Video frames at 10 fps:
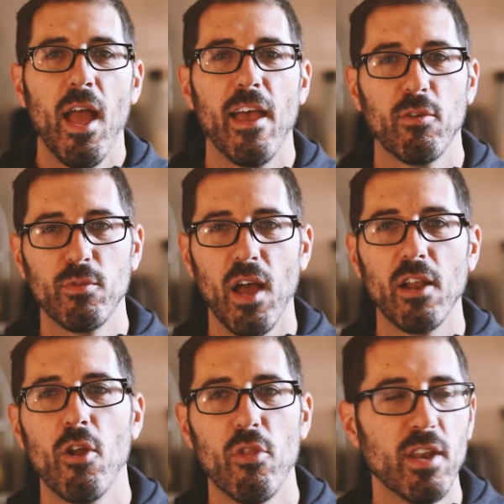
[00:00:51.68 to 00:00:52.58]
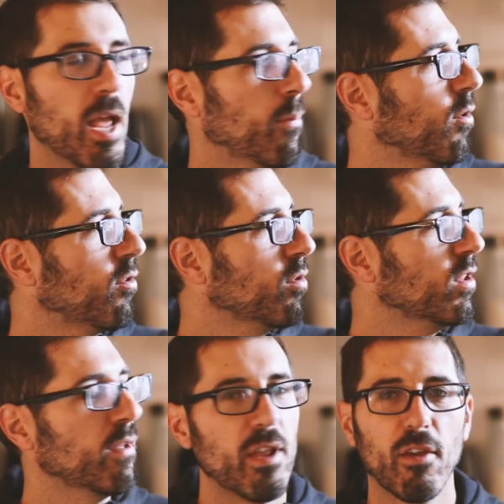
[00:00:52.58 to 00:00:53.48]
as we've gotten to know the neighbors
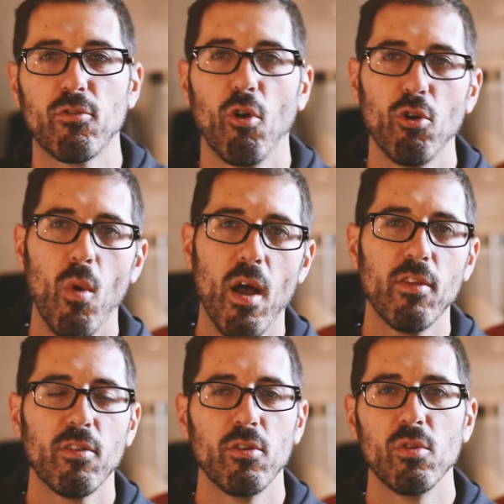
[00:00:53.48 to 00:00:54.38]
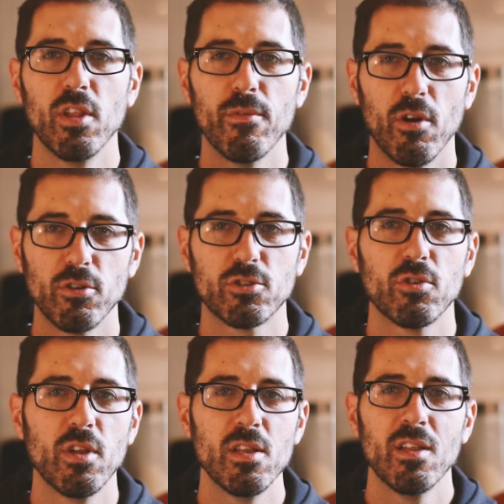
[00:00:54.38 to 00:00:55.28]
who live next door to us and who live in our
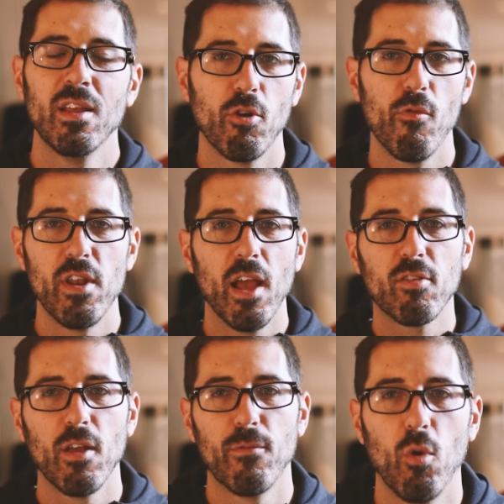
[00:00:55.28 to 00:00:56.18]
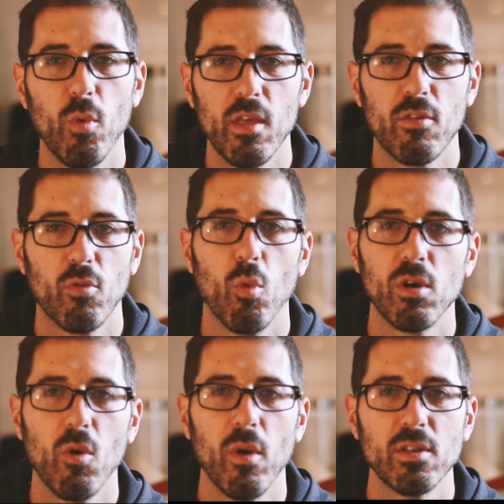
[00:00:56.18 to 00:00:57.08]
street. But over the next several weeks,
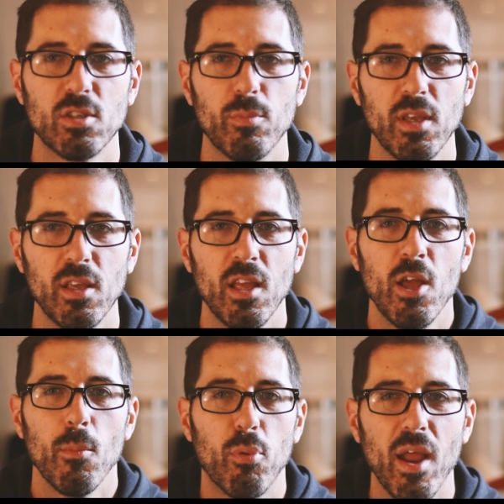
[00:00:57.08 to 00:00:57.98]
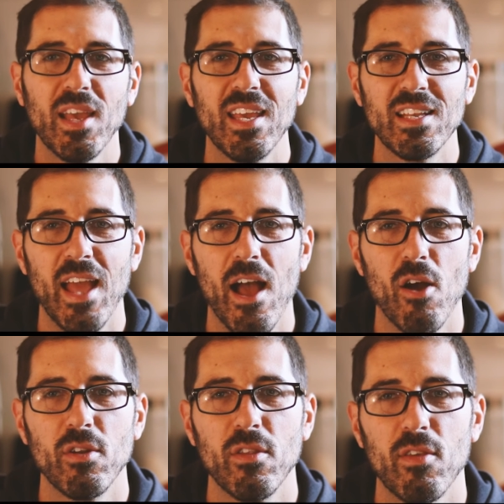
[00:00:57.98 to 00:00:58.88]
we're going to be breaking
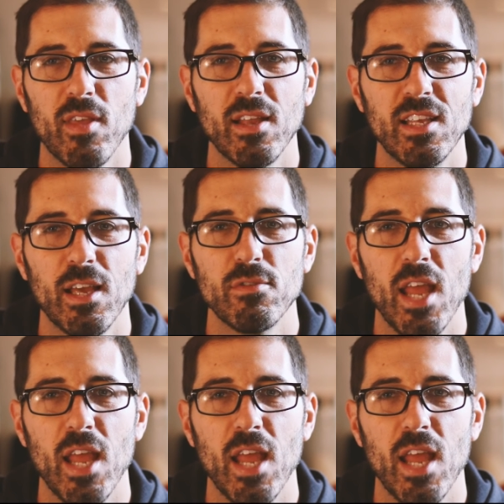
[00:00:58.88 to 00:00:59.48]
down this idea of